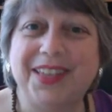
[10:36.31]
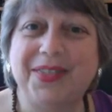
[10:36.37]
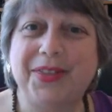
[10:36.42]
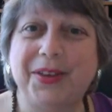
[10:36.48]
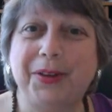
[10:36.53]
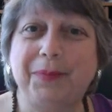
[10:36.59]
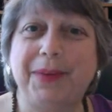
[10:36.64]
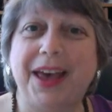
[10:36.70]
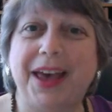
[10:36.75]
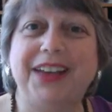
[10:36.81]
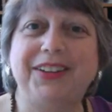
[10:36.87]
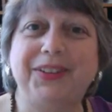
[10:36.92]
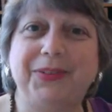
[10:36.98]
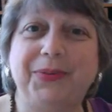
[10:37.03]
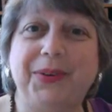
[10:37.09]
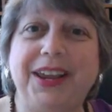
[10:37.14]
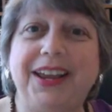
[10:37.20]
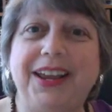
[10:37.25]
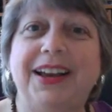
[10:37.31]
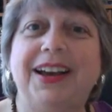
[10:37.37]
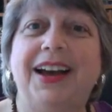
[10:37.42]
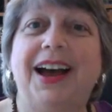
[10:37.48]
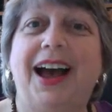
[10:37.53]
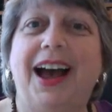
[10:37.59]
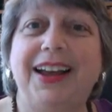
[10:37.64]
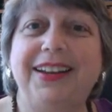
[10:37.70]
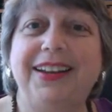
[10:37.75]
This past week,
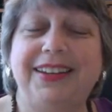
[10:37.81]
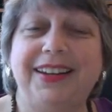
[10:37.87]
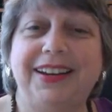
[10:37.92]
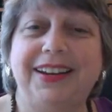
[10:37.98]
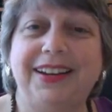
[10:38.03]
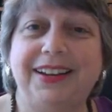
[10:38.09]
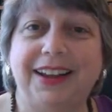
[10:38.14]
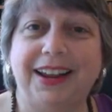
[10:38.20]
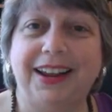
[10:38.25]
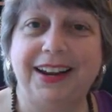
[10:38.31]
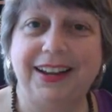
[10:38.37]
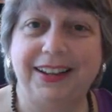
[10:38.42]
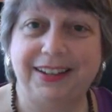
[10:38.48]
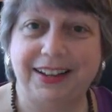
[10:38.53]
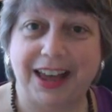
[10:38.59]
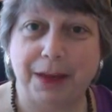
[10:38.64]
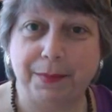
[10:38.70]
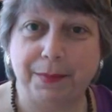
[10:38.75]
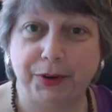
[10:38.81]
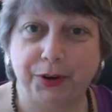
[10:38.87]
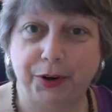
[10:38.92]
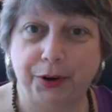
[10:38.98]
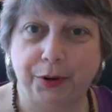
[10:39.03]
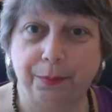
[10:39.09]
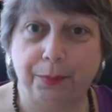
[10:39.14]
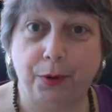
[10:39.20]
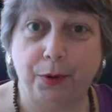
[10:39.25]
I did an
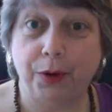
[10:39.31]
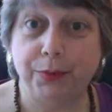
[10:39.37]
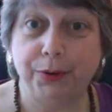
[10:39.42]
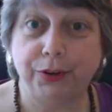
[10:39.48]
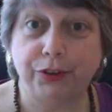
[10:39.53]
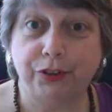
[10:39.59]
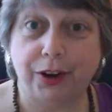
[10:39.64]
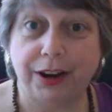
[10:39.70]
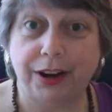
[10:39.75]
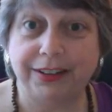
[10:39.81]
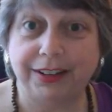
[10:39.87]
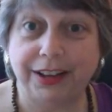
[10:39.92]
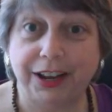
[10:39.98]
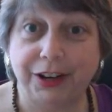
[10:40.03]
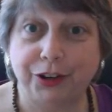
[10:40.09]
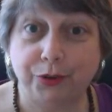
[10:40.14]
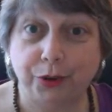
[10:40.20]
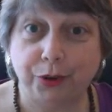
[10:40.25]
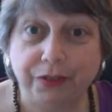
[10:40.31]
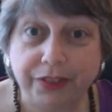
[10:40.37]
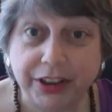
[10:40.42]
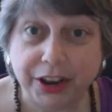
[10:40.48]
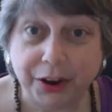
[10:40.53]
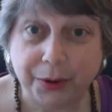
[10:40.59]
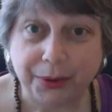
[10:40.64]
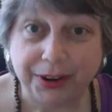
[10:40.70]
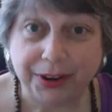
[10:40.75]
Examiner Barbra Streisand
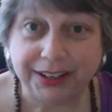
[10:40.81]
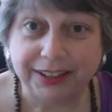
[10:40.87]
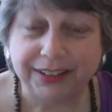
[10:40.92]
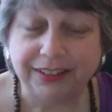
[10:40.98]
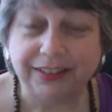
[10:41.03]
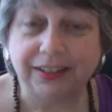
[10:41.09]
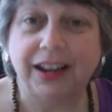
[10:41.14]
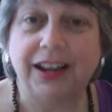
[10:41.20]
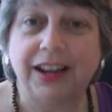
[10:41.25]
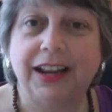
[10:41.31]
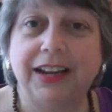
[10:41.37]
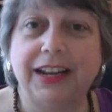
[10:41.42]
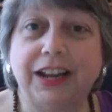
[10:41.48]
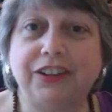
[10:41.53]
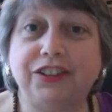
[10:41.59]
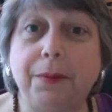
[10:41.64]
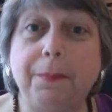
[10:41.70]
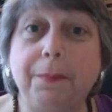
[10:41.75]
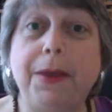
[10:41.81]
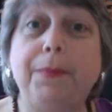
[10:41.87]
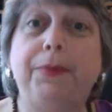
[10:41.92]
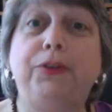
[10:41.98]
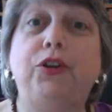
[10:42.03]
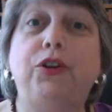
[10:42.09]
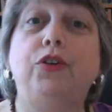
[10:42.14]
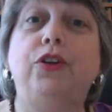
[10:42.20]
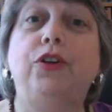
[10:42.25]
trivia quiz. Now, some
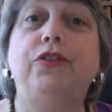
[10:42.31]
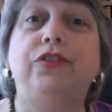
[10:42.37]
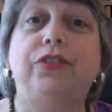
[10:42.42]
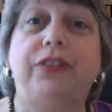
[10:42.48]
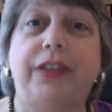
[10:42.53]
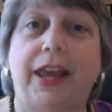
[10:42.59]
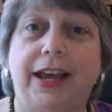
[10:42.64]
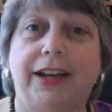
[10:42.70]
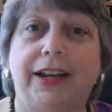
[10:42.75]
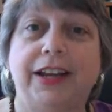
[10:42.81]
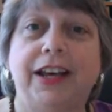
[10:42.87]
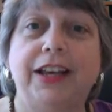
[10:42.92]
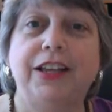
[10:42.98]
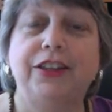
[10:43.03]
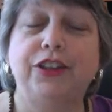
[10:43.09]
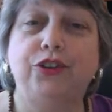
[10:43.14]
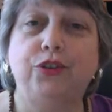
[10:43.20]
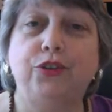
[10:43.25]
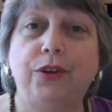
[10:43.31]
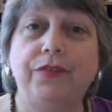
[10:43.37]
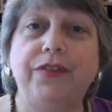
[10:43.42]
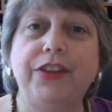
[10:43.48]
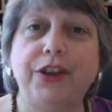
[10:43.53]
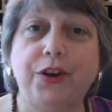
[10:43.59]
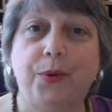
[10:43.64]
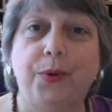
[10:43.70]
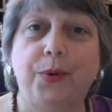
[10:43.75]
people don't understand. The
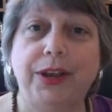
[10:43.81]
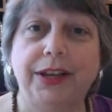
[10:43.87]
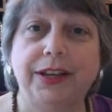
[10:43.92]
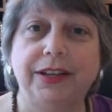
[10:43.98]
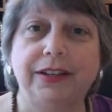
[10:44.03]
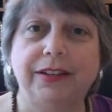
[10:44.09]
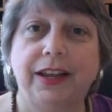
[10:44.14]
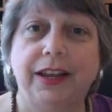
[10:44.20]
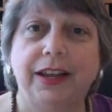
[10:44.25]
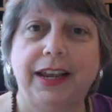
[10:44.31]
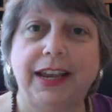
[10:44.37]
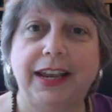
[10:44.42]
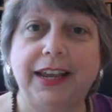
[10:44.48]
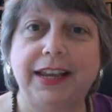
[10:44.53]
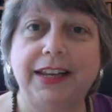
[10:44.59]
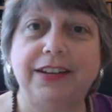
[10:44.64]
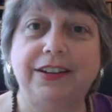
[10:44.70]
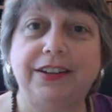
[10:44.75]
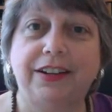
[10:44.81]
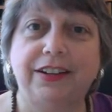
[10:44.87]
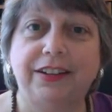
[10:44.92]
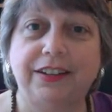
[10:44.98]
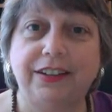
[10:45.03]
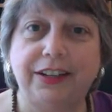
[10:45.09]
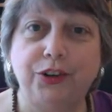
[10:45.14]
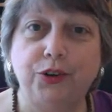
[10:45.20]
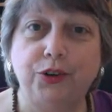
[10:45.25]
trivia quiz
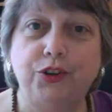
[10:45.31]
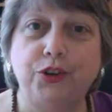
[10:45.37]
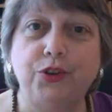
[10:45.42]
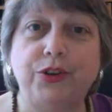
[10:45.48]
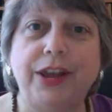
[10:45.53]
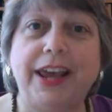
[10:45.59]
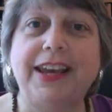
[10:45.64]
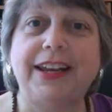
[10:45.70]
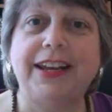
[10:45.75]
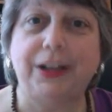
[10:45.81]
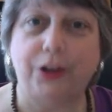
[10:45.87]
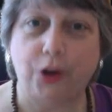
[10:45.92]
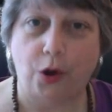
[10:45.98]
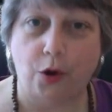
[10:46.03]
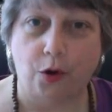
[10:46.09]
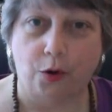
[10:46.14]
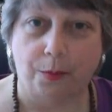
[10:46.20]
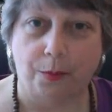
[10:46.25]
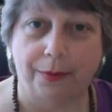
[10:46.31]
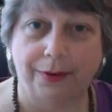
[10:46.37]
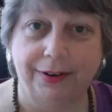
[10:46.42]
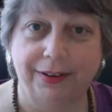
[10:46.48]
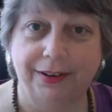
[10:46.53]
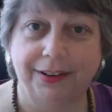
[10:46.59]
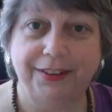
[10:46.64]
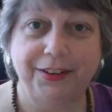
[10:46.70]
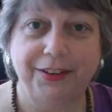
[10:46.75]
is, you take it at home.
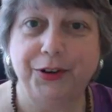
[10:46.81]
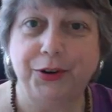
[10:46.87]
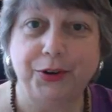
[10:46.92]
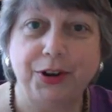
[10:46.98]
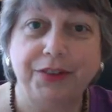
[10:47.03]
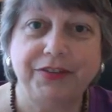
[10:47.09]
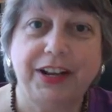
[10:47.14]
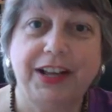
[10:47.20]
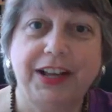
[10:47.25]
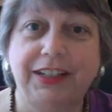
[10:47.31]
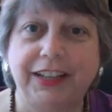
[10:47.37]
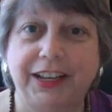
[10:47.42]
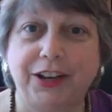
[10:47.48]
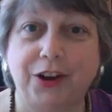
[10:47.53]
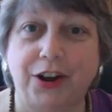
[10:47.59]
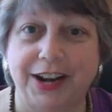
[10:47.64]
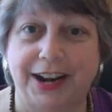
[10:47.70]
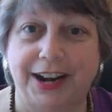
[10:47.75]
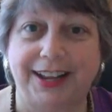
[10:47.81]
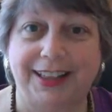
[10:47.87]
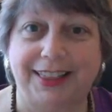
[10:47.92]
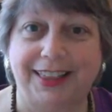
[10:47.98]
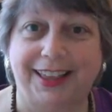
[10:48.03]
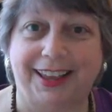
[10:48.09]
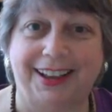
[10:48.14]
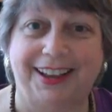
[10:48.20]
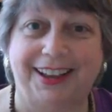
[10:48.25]
You don't have to click on
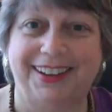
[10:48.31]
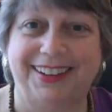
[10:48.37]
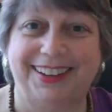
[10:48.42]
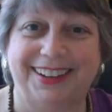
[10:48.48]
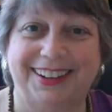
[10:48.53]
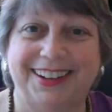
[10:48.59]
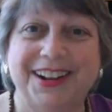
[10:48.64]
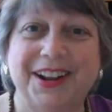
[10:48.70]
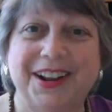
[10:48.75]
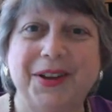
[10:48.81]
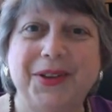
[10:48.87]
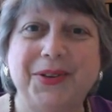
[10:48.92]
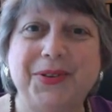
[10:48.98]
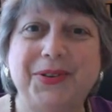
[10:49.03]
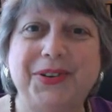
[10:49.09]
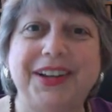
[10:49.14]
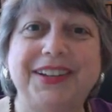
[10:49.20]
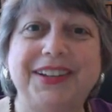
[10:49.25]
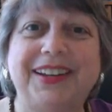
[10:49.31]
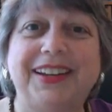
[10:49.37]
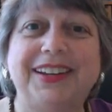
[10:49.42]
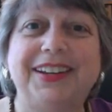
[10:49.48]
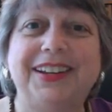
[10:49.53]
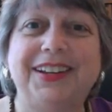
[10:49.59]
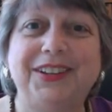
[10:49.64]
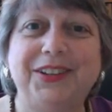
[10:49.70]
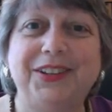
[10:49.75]
anything. You just
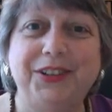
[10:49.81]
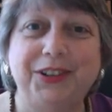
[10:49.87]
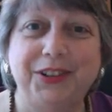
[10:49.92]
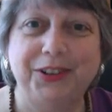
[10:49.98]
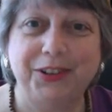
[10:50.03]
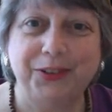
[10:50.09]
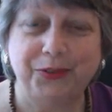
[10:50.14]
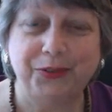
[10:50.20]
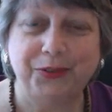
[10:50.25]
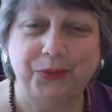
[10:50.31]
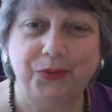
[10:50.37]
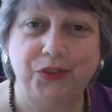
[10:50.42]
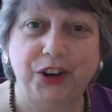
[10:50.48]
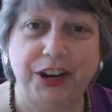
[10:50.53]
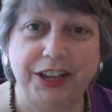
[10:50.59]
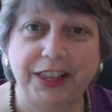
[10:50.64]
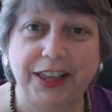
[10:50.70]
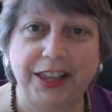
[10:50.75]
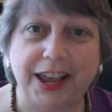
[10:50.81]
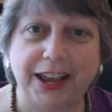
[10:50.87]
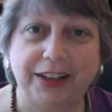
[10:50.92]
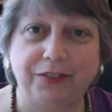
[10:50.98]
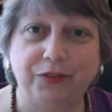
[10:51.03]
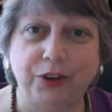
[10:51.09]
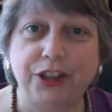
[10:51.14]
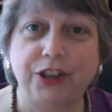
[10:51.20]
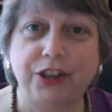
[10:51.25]
read
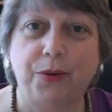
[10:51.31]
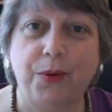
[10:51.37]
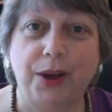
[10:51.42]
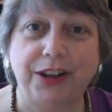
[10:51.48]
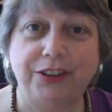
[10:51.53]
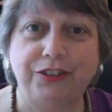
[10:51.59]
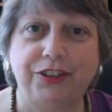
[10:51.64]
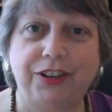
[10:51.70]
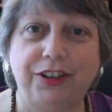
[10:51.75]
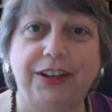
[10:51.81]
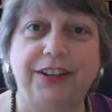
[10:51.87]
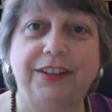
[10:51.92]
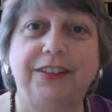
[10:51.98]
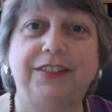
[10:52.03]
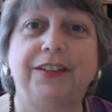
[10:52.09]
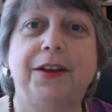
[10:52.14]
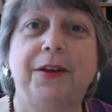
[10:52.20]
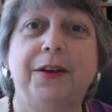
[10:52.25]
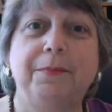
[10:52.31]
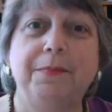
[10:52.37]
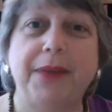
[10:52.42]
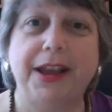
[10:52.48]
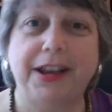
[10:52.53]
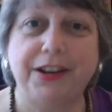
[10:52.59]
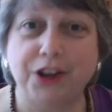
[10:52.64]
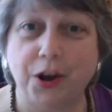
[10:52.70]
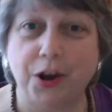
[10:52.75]
the questions,
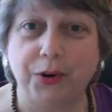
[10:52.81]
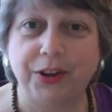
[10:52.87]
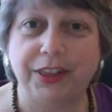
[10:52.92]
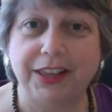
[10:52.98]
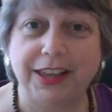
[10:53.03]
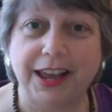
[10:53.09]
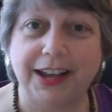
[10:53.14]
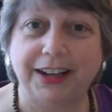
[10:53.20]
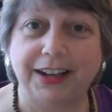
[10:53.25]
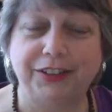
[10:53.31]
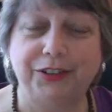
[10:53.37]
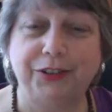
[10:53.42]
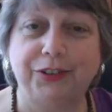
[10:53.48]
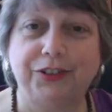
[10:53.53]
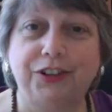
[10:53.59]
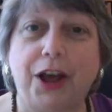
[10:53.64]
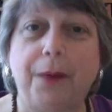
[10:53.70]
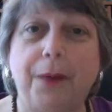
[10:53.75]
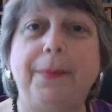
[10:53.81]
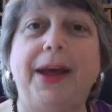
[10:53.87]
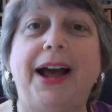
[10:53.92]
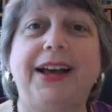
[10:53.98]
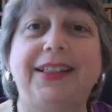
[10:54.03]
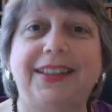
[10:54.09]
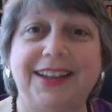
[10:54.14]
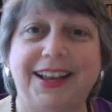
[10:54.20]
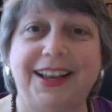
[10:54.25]
make note of the answers, come
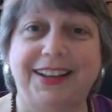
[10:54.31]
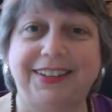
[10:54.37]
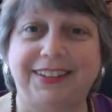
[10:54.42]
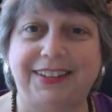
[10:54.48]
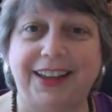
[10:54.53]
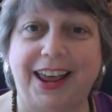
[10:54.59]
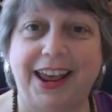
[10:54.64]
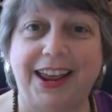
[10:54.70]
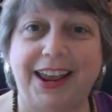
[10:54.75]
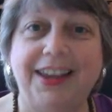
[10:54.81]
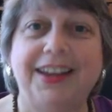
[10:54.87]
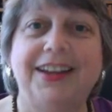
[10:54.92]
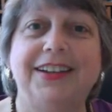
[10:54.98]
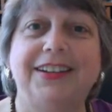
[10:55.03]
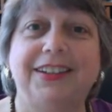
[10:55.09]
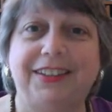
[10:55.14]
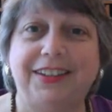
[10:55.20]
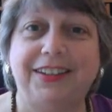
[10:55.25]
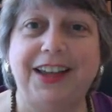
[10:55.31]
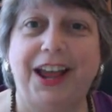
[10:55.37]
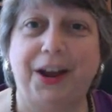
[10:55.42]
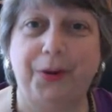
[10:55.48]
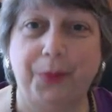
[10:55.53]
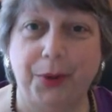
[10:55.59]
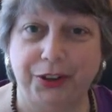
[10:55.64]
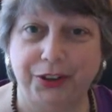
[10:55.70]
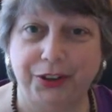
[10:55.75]
back the next day to see how
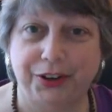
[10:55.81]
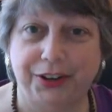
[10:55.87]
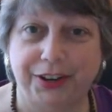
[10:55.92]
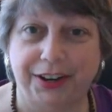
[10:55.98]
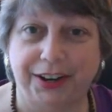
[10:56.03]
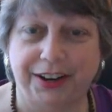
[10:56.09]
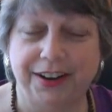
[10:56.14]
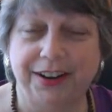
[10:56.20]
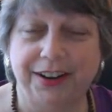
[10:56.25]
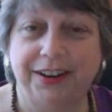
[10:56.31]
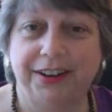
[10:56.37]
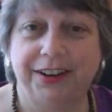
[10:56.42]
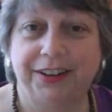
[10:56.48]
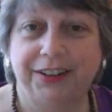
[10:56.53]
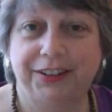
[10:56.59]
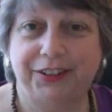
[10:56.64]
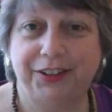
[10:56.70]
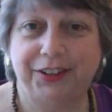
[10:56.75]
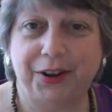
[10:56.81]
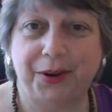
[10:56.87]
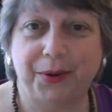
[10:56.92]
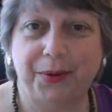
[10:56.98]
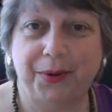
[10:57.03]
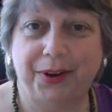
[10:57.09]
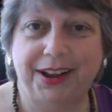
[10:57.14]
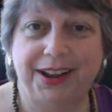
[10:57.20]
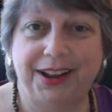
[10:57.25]
well you did.
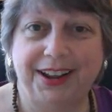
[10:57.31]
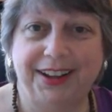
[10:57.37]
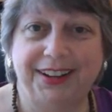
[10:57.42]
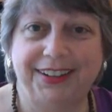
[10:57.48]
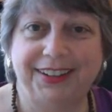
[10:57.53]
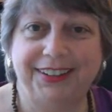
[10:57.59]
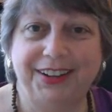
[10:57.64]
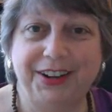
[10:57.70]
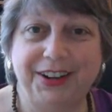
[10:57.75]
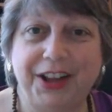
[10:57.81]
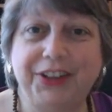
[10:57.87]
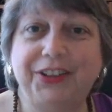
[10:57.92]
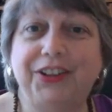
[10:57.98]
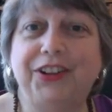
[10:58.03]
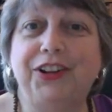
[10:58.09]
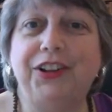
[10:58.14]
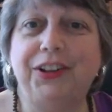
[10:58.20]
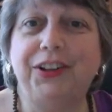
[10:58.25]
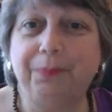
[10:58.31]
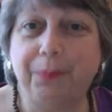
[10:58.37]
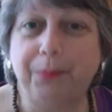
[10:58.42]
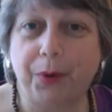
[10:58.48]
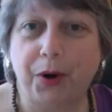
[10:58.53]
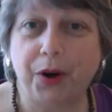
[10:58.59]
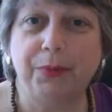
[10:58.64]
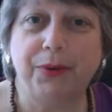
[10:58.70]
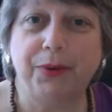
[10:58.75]
So, you know, that's a little
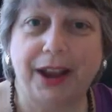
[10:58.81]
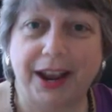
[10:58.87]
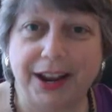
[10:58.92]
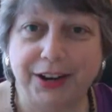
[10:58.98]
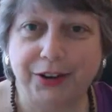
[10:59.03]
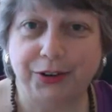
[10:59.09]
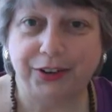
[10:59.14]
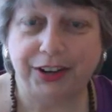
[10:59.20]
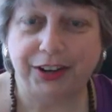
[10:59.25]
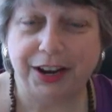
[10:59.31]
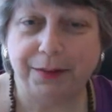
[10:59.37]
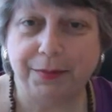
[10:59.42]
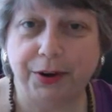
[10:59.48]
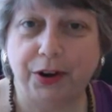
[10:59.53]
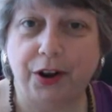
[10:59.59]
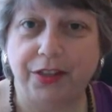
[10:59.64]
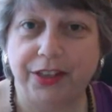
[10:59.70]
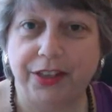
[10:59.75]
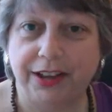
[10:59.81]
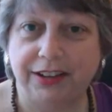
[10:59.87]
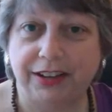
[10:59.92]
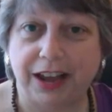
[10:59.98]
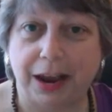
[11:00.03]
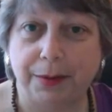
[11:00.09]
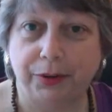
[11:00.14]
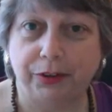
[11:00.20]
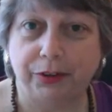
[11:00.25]
Barbara entertainment on the
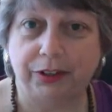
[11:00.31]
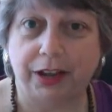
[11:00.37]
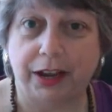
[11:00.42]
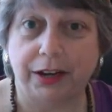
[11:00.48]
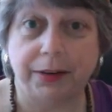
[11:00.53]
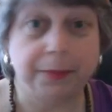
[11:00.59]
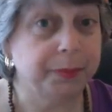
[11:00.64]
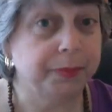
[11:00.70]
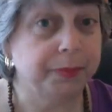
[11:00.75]
Examiner site.